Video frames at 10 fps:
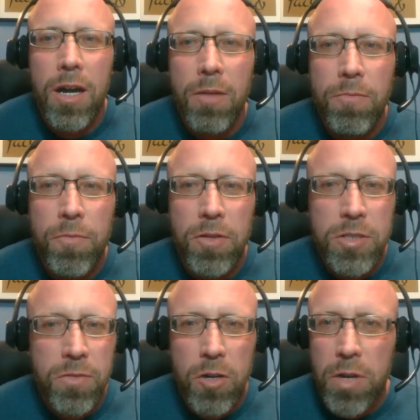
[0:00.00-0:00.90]
First
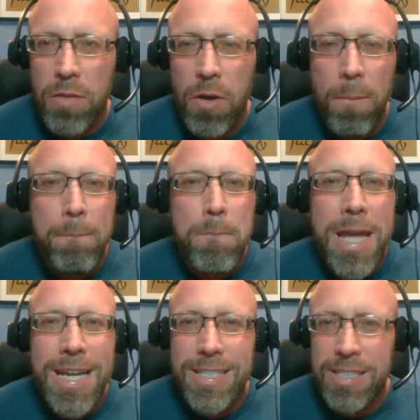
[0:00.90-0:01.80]
of all, we have an
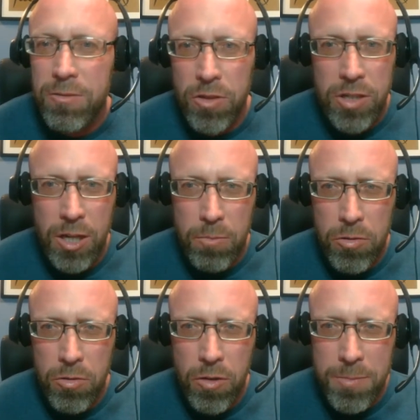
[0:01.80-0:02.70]
amazing workout
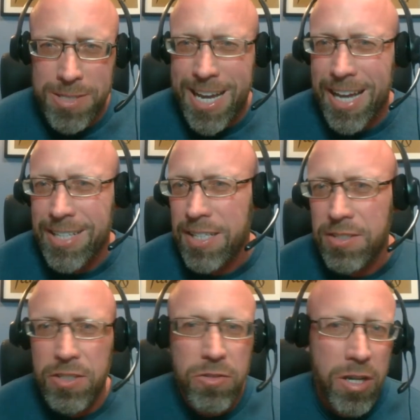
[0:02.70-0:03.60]
program. It's high
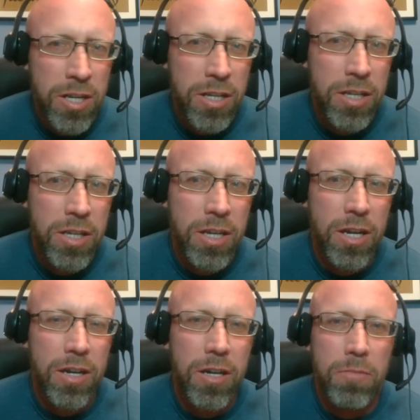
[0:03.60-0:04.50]
intensity training,
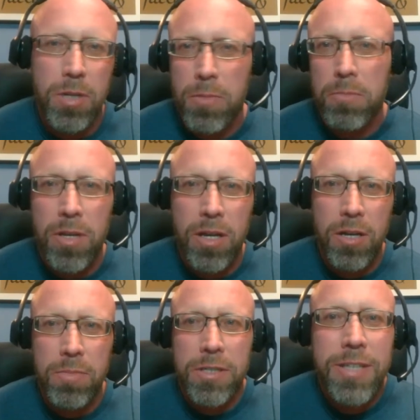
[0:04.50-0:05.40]
blah, blah, blah.
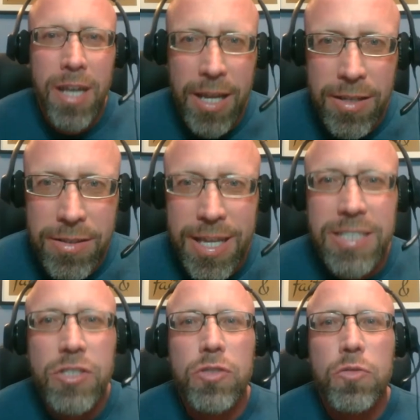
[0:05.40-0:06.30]
But hey,
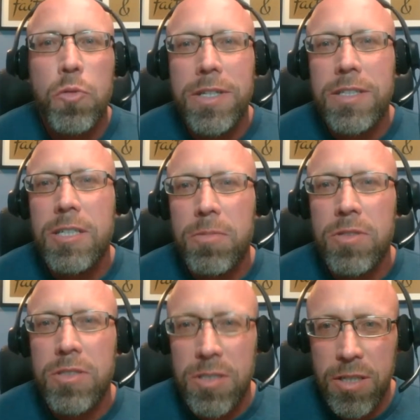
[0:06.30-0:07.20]
that's
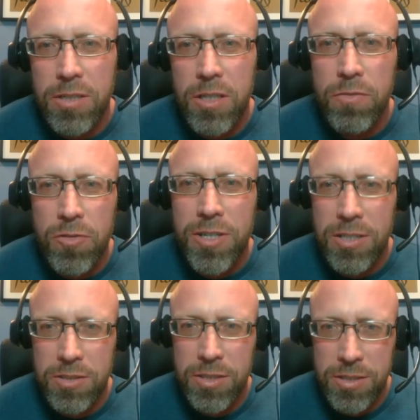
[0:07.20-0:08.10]
20% of you getting
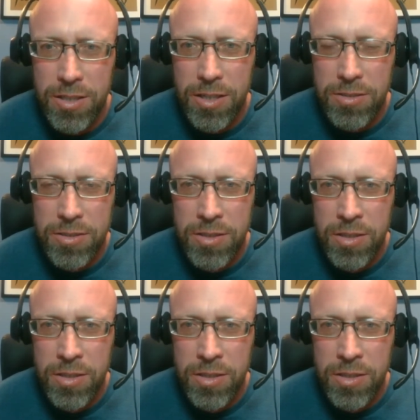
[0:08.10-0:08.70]
success.